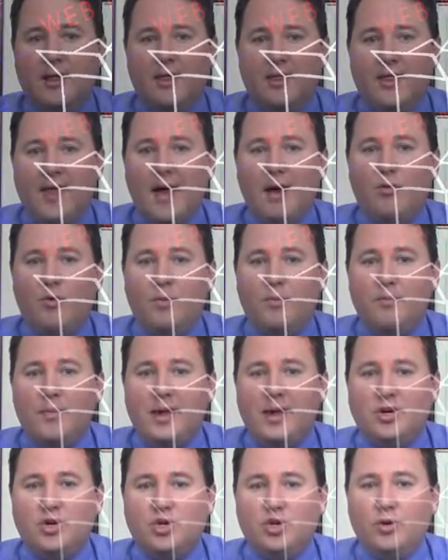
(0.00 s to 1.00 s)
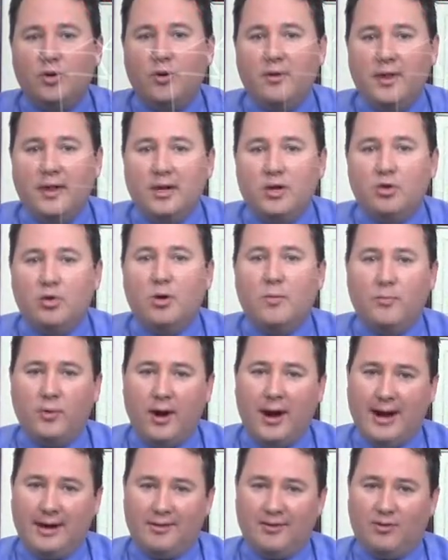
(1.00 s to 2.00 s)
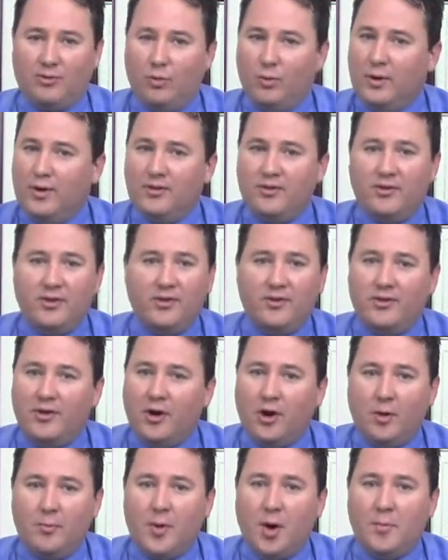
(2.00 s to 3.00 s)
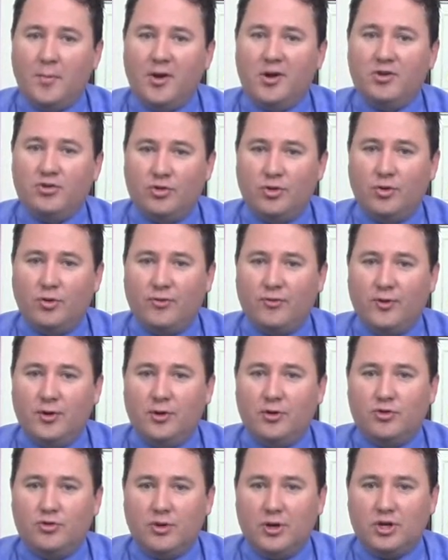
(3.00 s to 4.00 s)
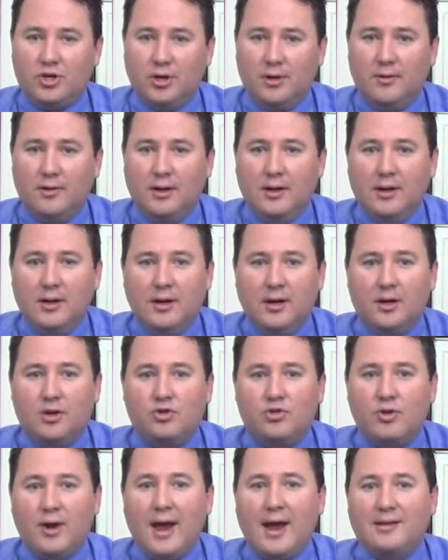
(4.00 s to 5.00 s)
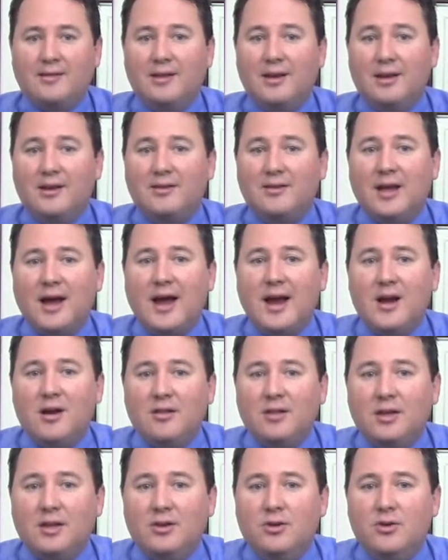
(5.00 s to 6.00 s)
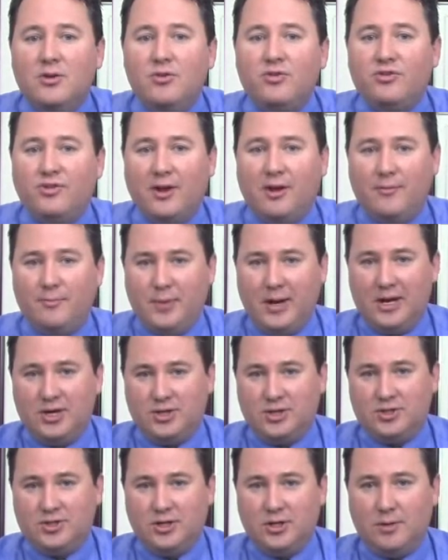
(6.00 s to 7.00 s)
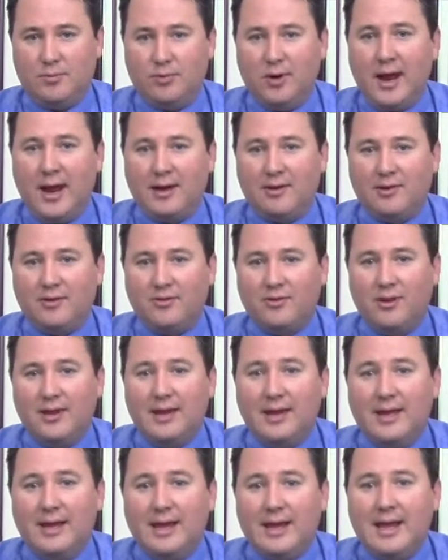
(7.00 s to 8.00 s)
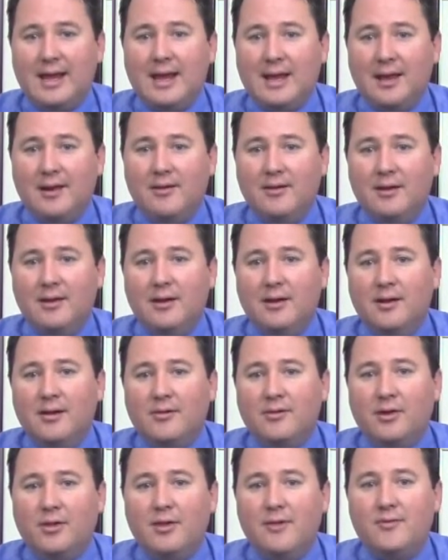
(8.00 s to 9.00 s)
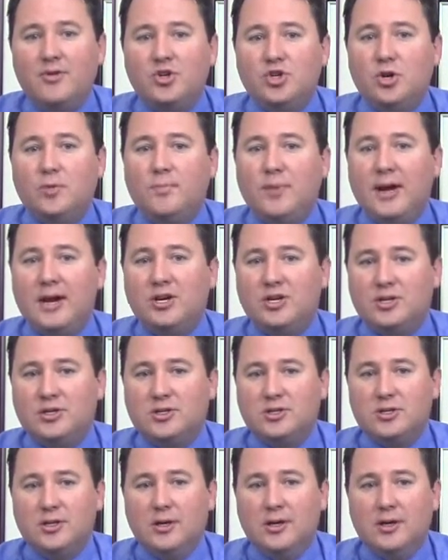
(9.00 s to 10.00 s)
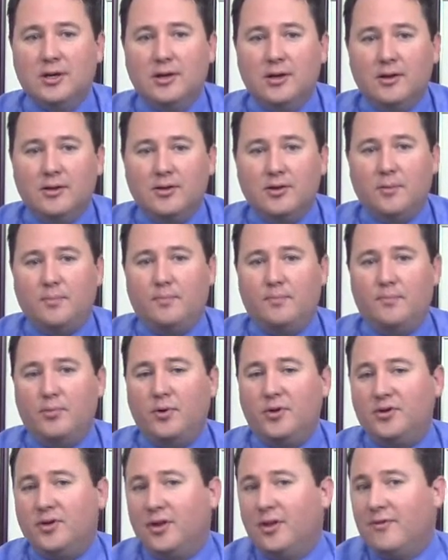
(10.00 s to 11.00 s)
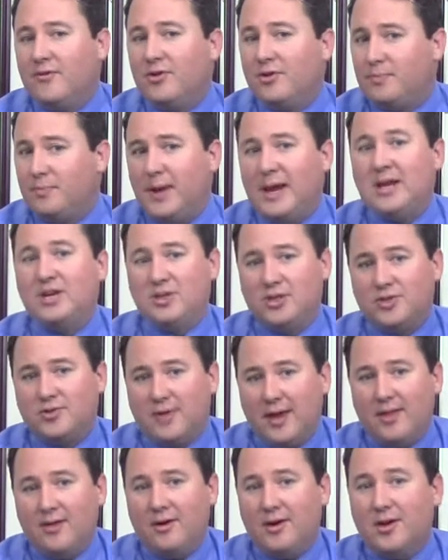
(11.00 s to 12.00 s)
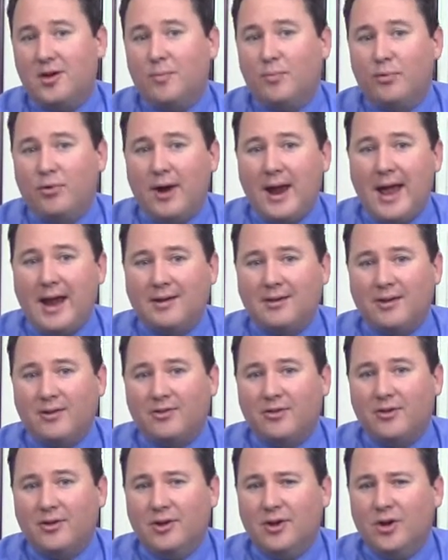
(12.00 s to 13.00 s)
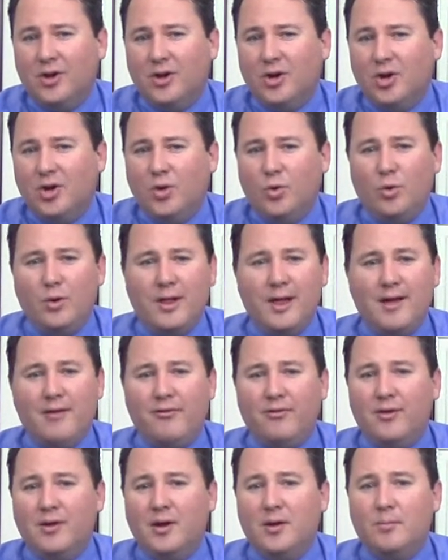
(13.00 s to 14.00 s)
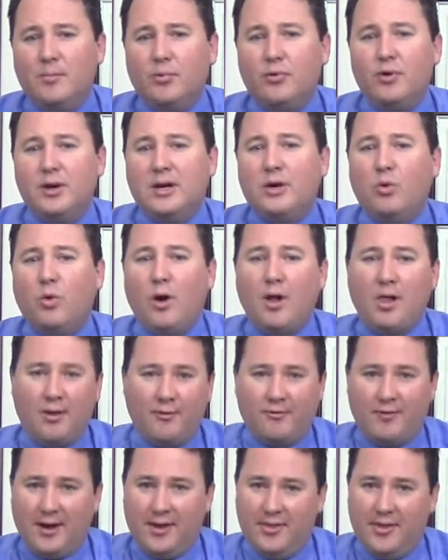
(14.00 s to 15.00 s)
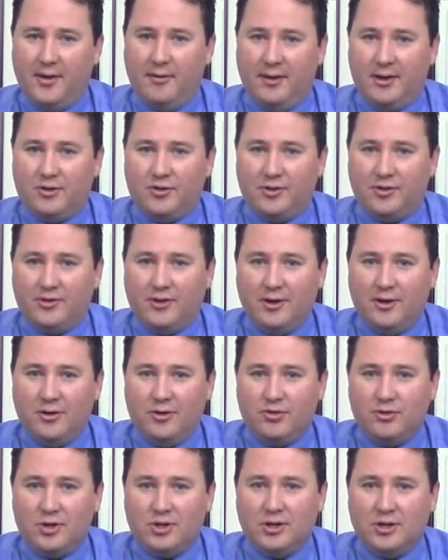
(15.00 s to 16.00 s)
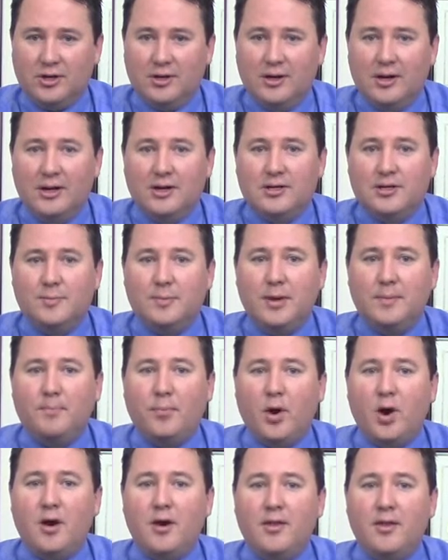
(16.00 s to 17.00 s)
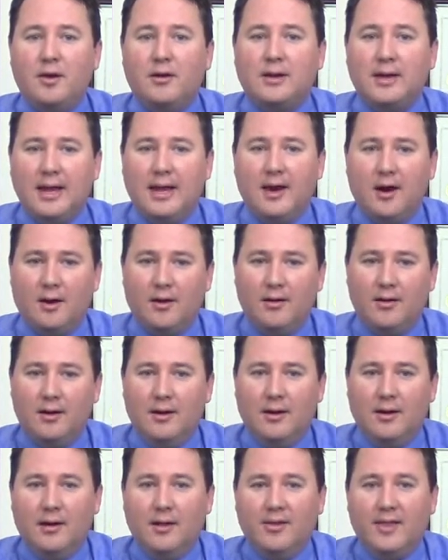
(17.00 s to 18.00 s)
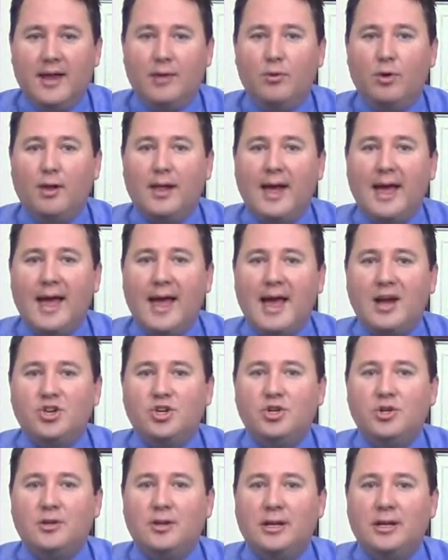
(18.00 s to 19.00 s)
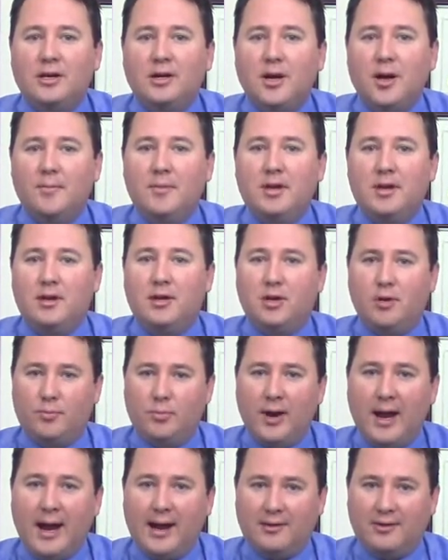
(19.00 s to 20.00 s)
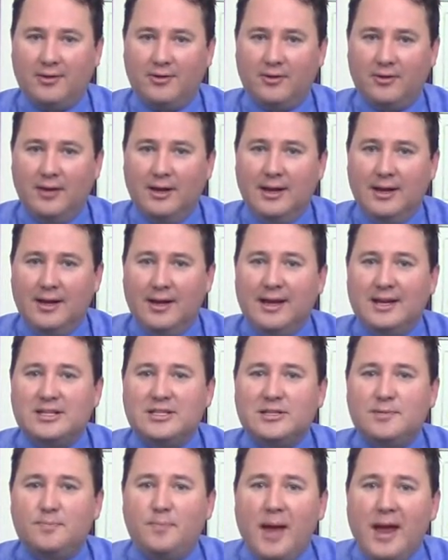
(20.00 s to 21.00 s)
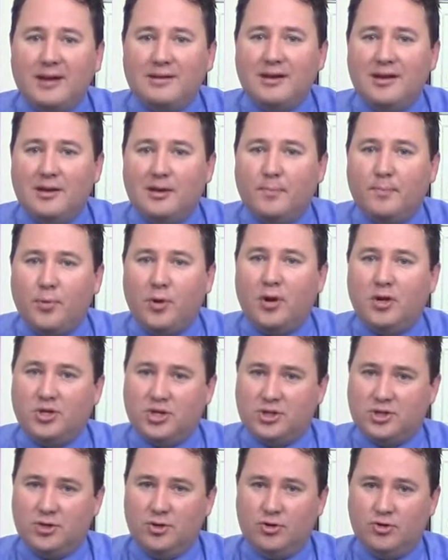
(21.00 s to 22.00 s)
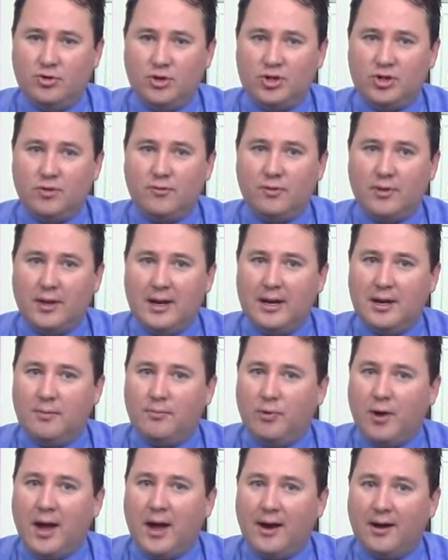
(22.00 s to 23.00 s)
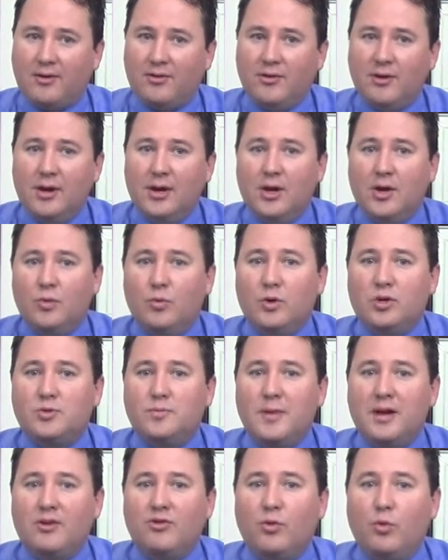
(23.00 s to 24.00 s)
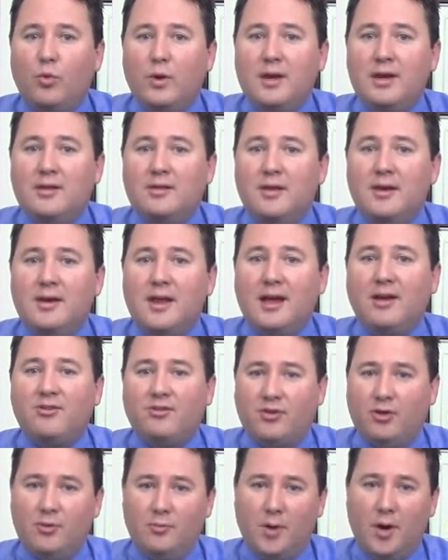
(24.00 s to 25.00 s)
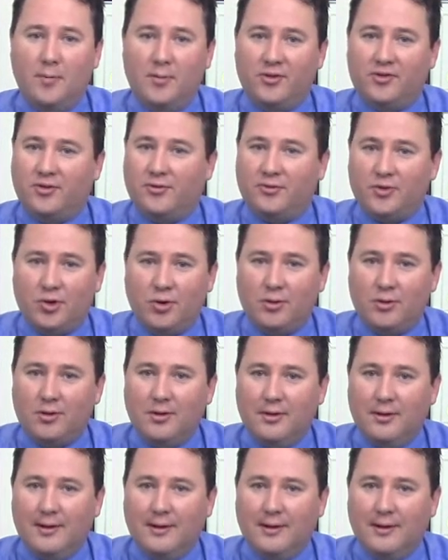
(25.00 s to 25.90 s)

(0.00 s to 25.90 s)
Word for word: That will make sure that your practice wins the zero moment of truth for nutrition attract an entirely new set of patients to your practice, and delivers your patients to delivers patients rather to your practice who will have pre-qualified their interest in nutrition to be part of their care. They will actually come into your practice expecting to purchase nutrition related products, which makes winning the next two moments of truth